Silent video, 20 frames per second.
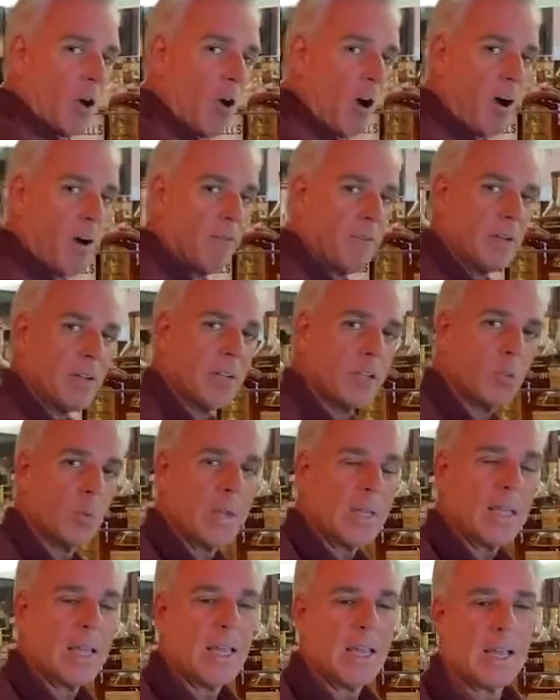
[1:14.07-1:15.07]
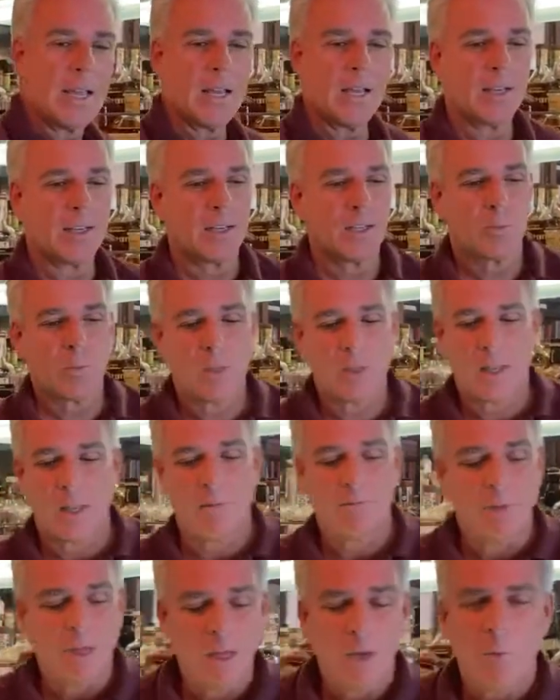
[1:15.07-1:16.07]
often as we can, because
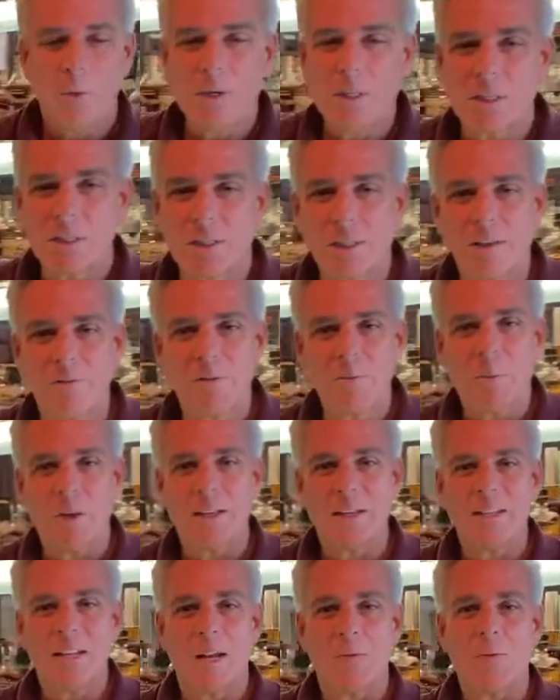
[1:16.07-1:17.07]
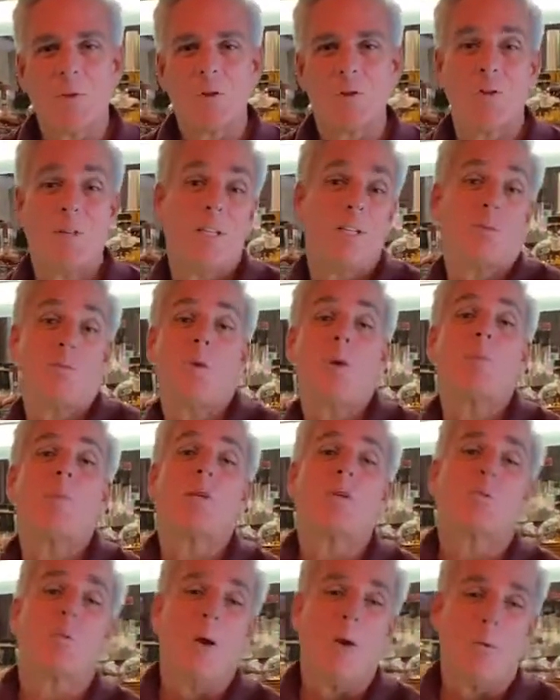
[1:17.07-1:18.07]
we just love spending time with her, and that's pretty much
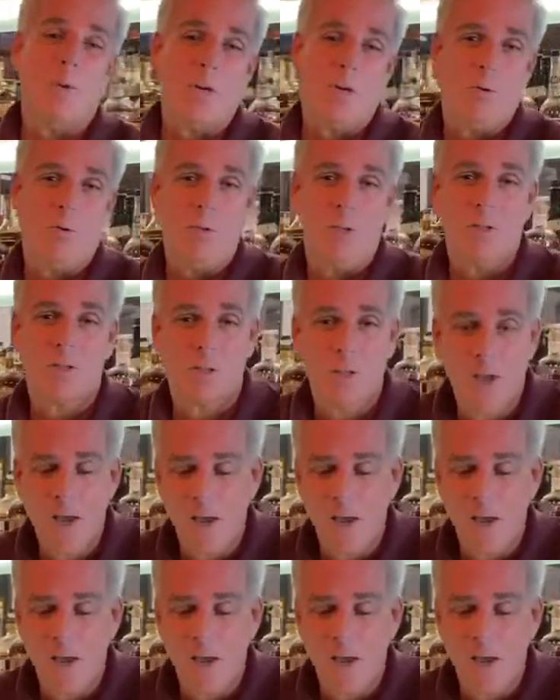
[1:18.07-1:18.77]
why we do this.